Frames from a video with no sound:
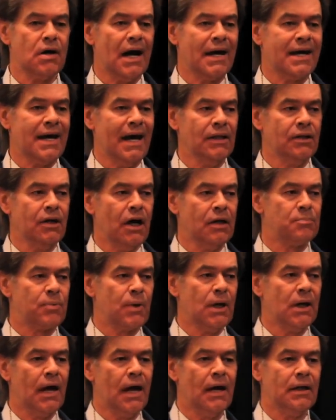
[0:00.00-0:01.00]
I cannot
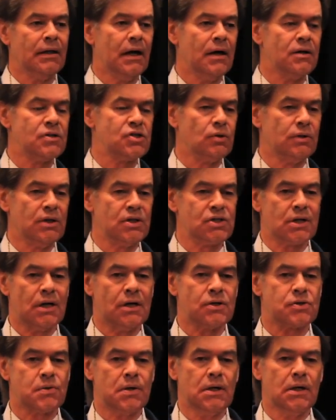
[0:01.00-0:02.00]
bring handouts to this
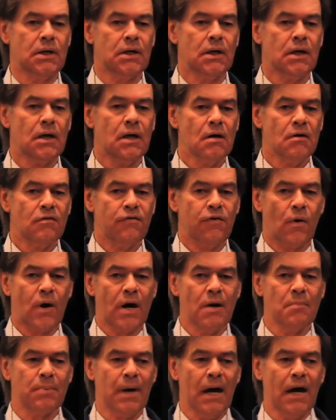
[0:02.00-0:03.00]
country.
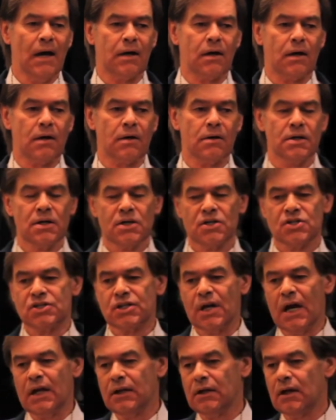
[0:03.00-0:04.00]
Foreign banker
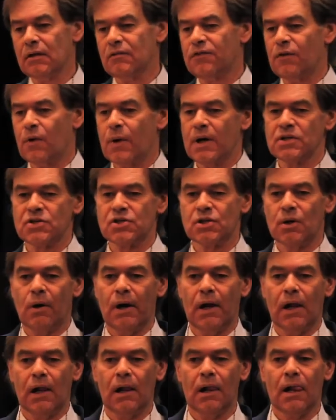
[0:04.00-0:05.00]
standing on foreign
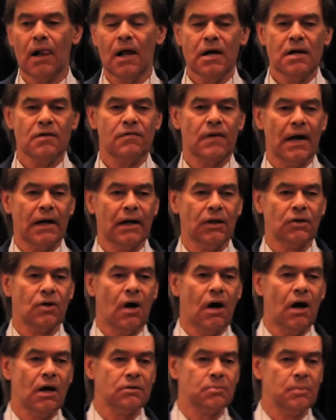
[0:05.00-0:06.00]
soil. If I get
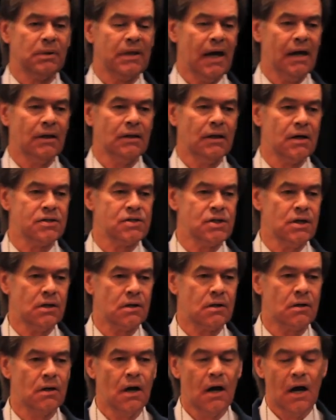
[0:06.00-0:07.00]
caught with handouts
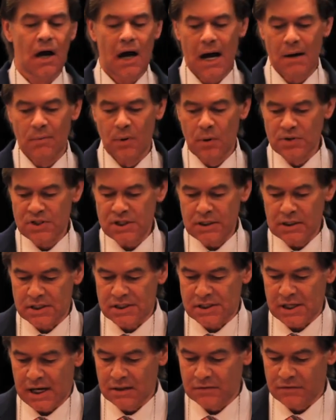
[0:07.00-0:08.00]
here, I won't see the
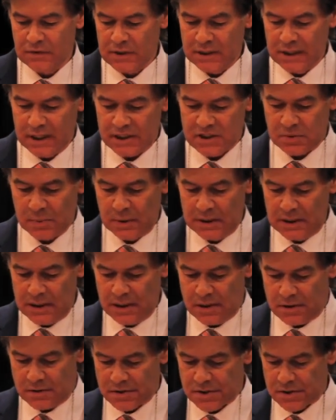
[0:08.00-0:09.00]
sun for the next 20
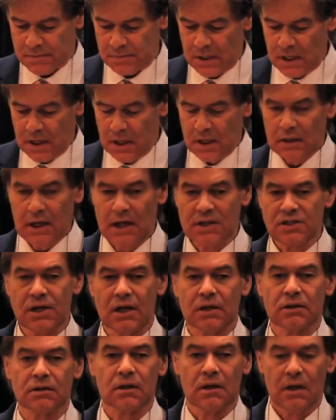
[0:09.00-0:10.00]
years. That's
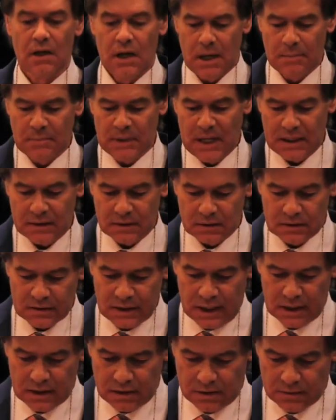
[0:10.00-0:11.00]
it. I'm done.
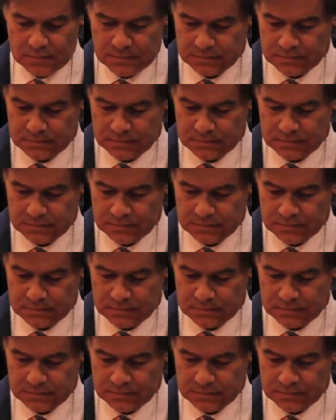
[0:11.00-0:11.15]
Thank you.